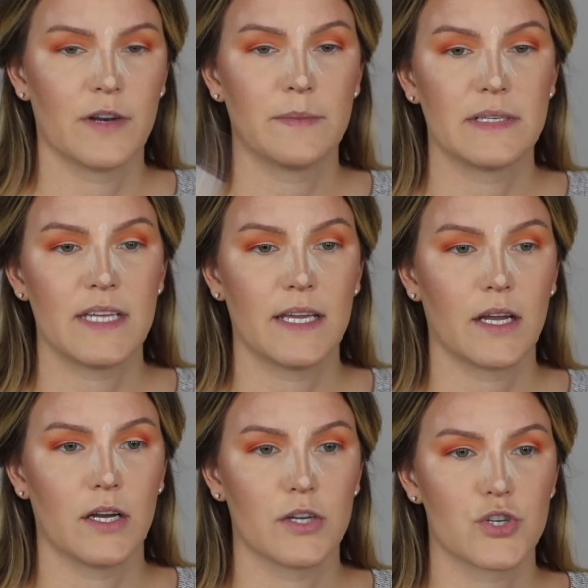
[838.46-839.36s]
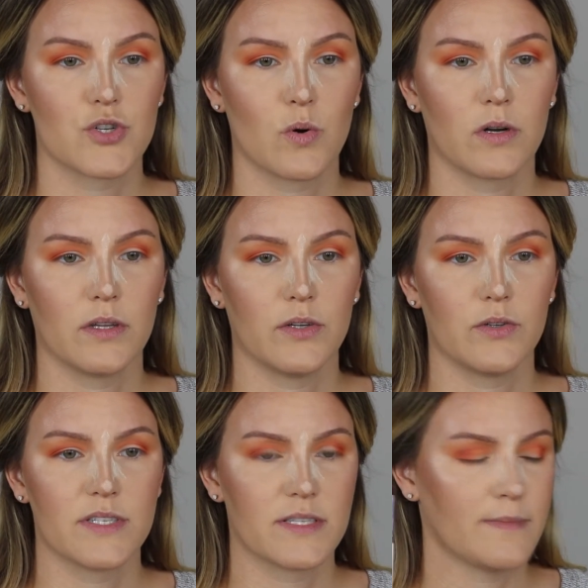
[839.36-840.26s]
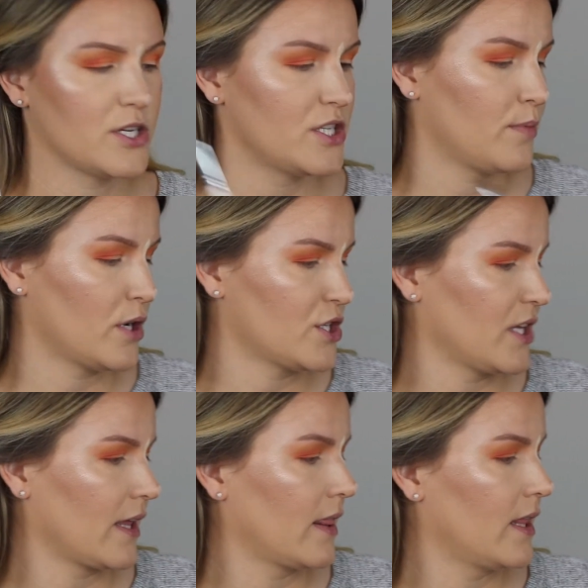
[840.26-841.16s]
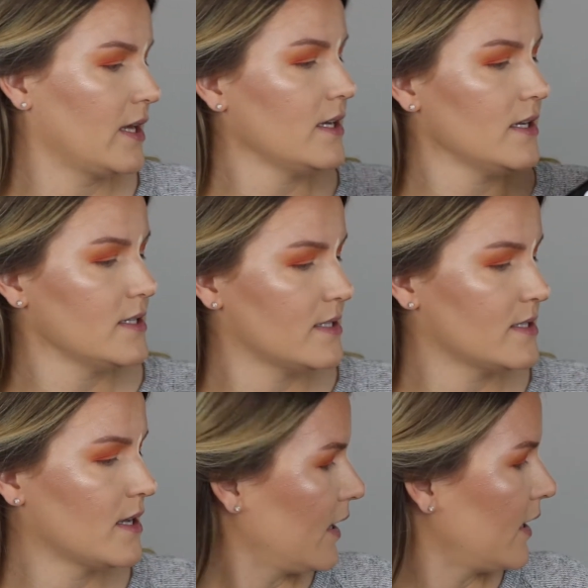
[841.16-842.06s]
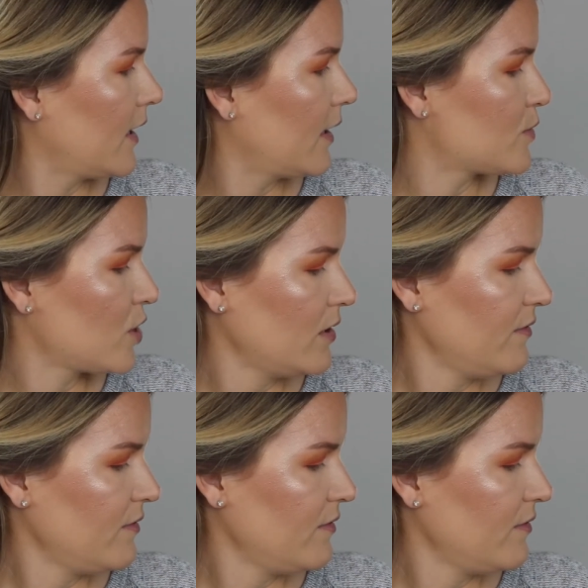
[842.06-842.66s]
I'm going to take a short little smudgy brush like this and I'm trying to